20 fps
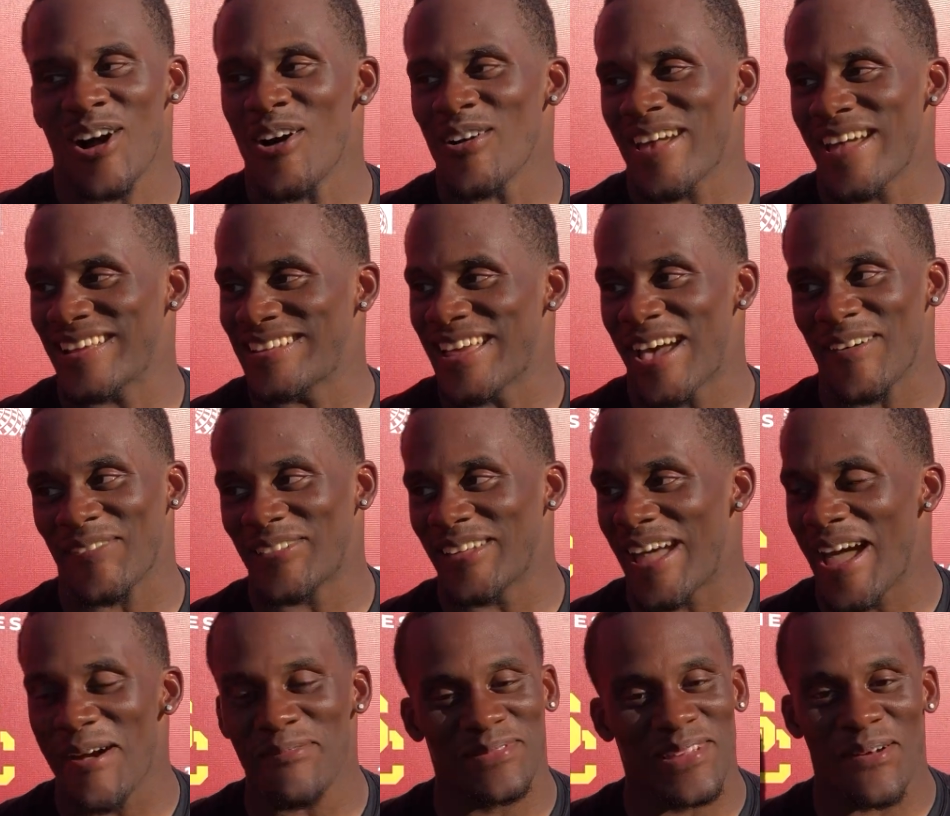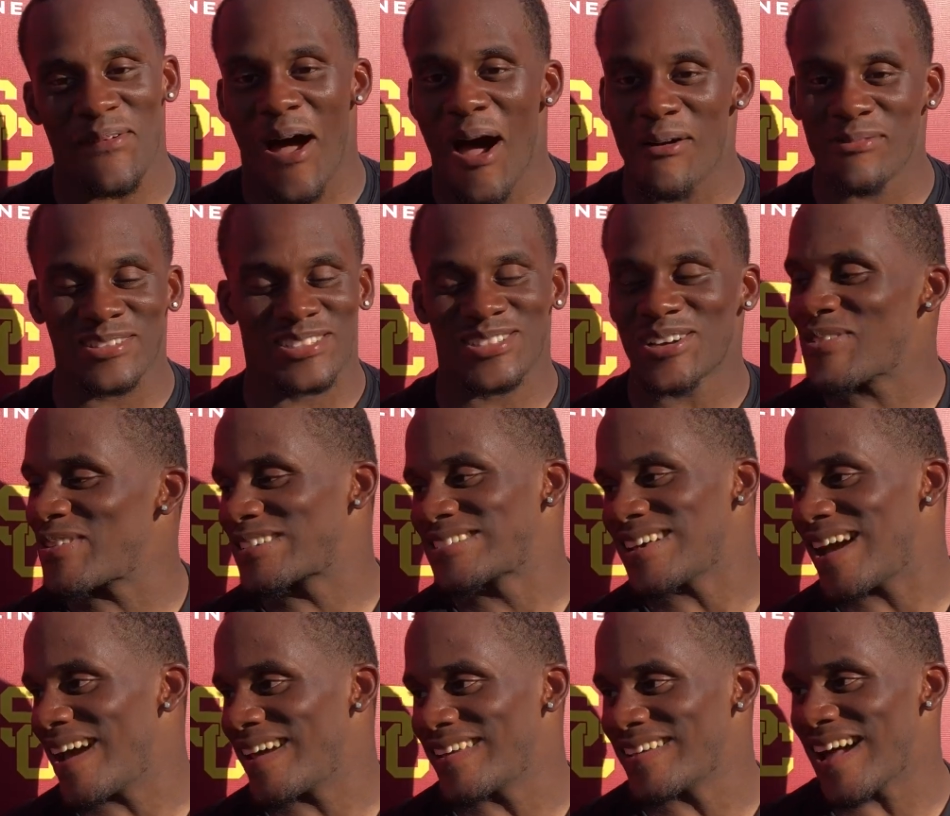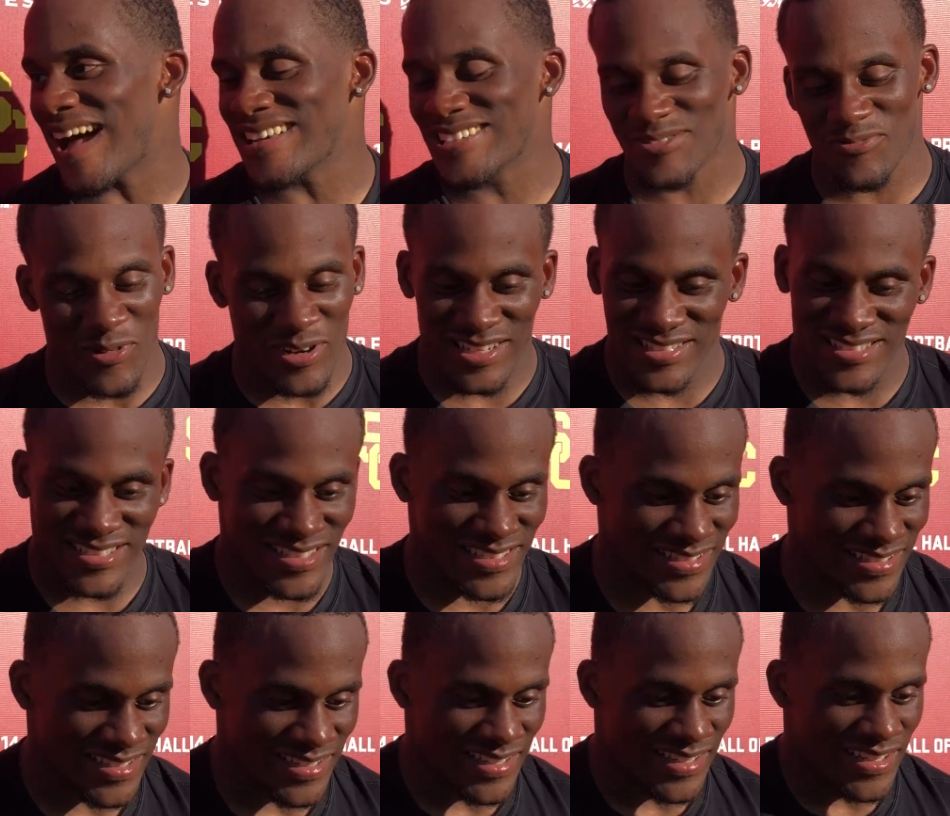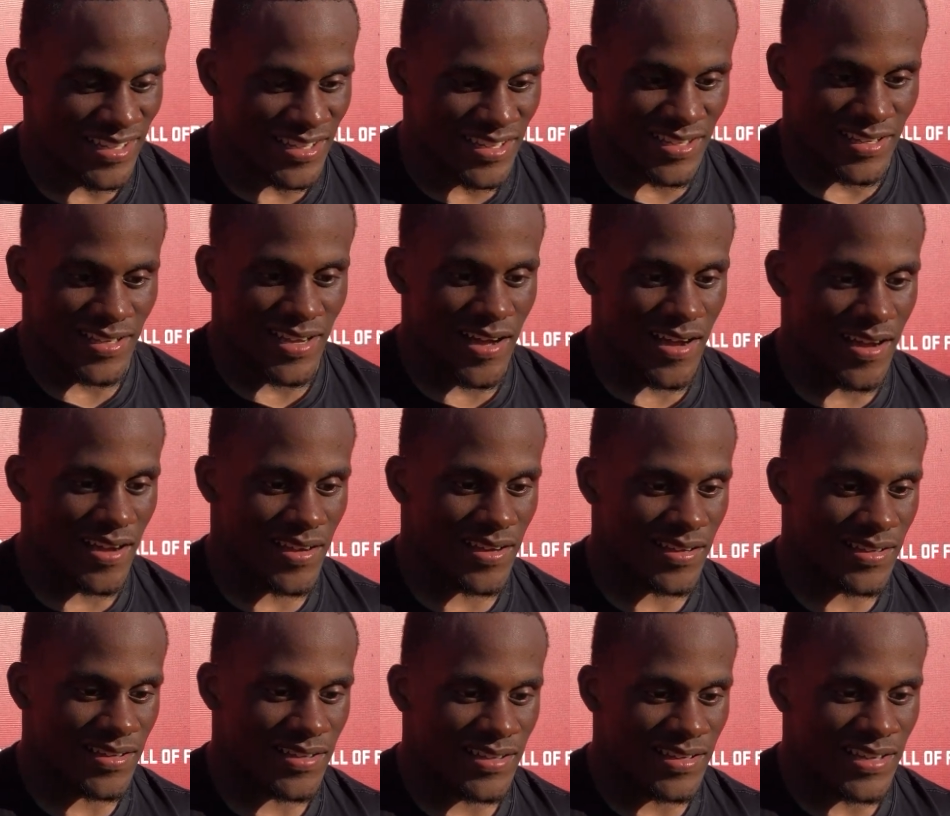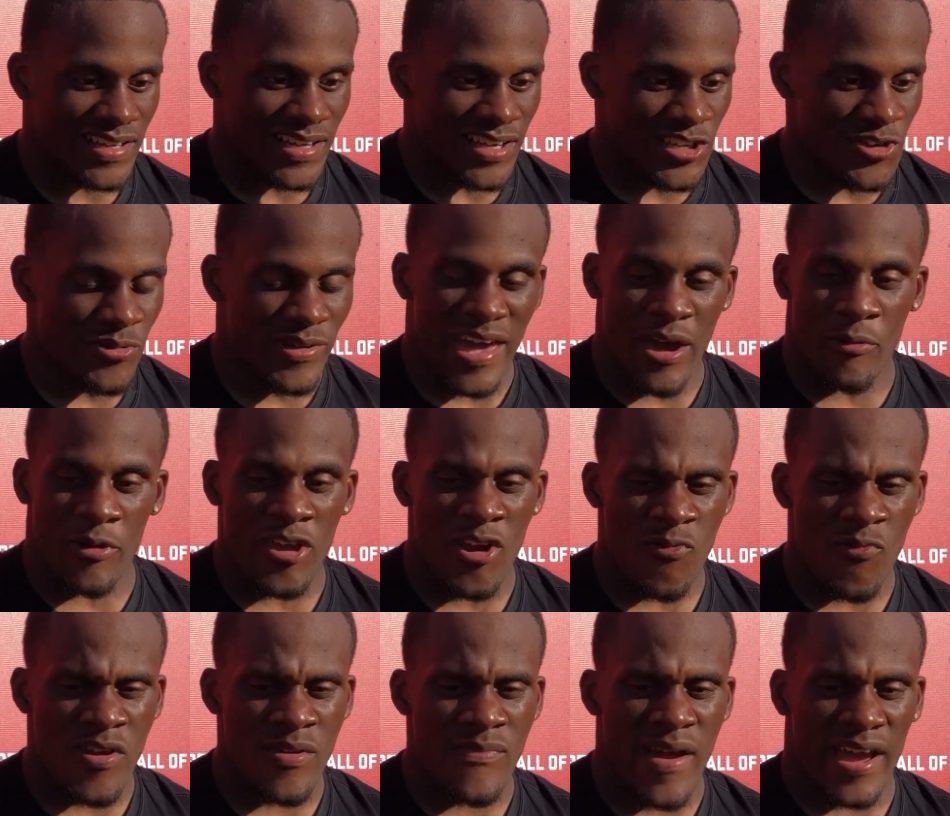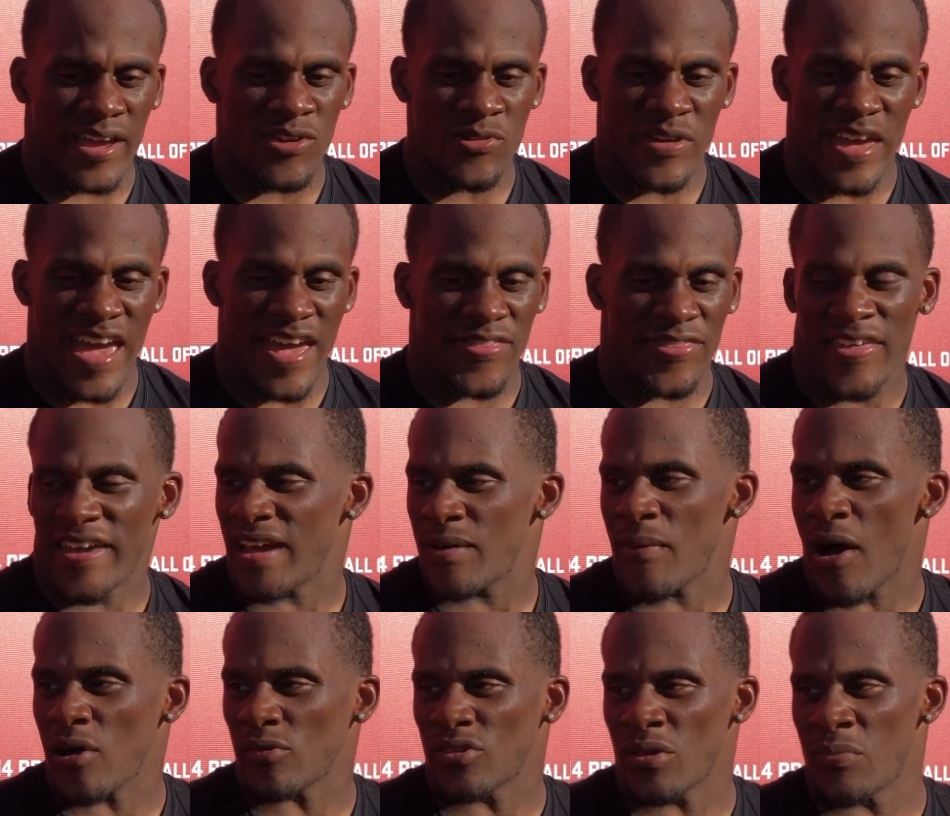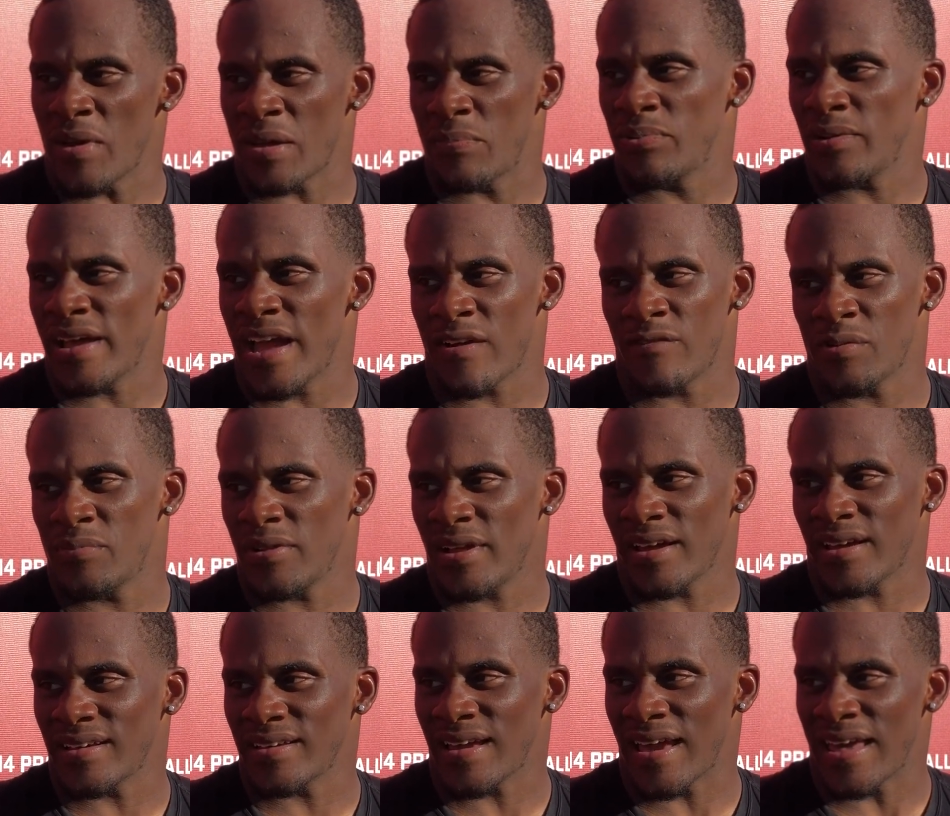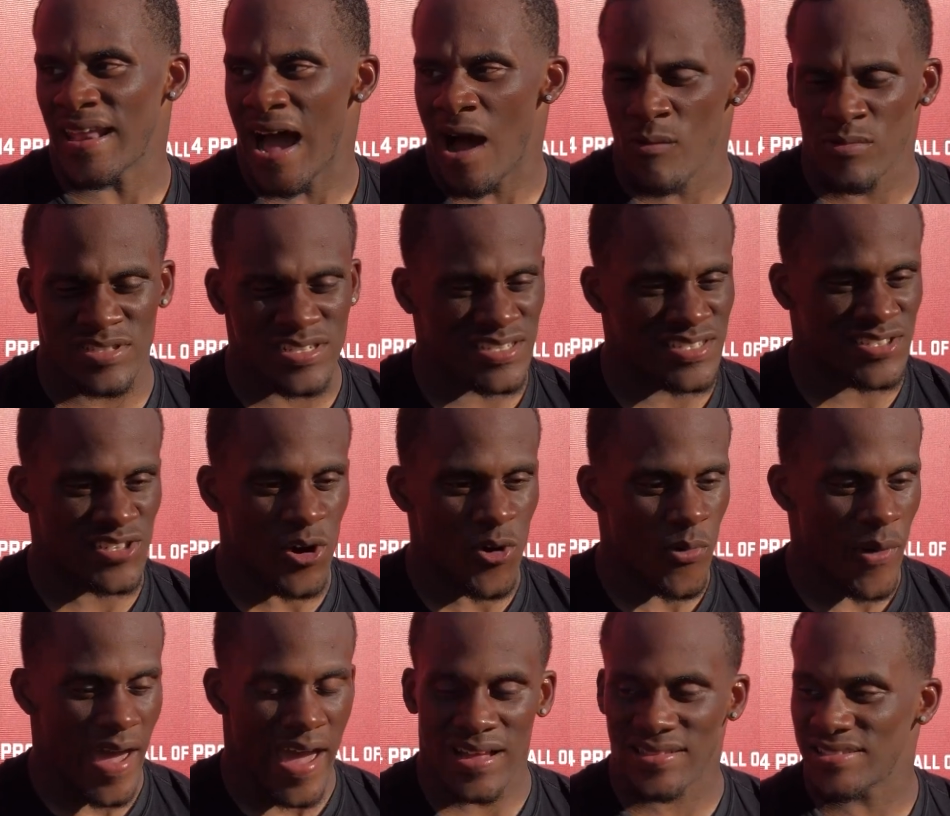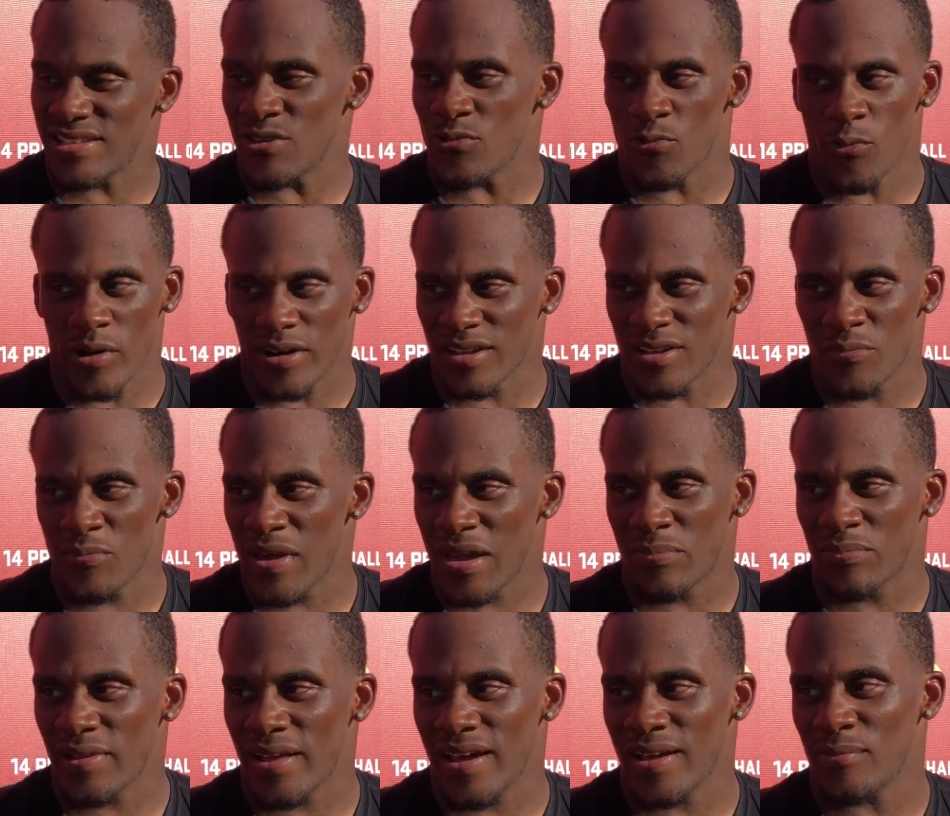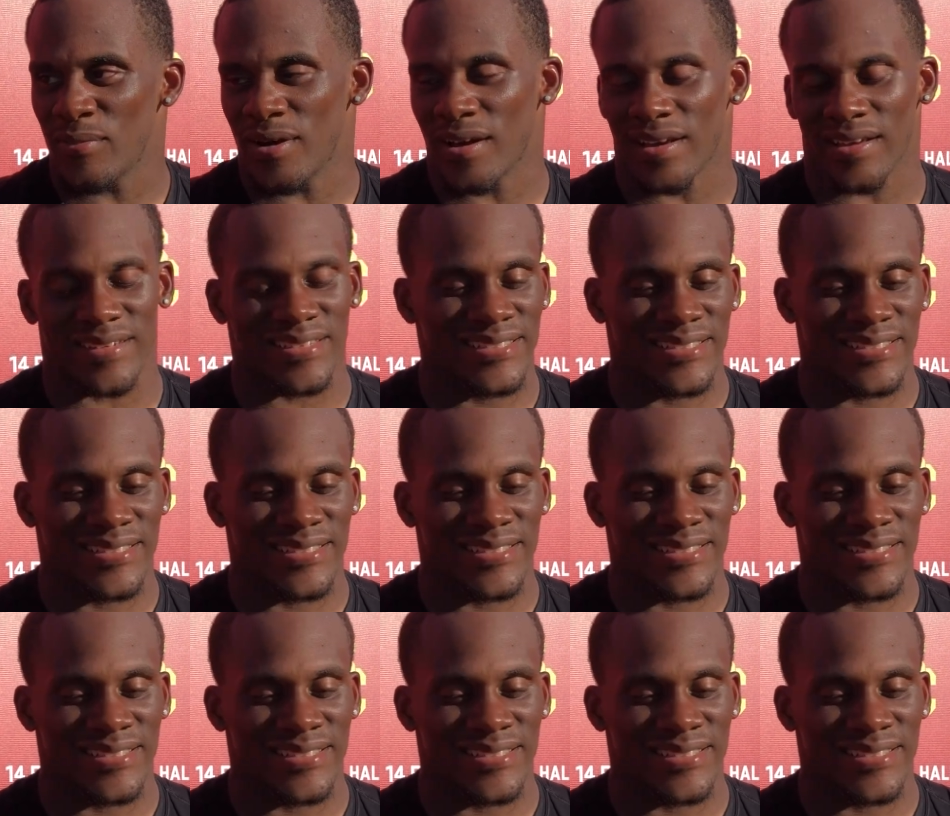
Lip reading: Oh yeah, definitely amped up. I was so excited. I just wanted to, you can't, when you're a running back, you can't think about the big play every play. And I was just so antsy wanting the big play, but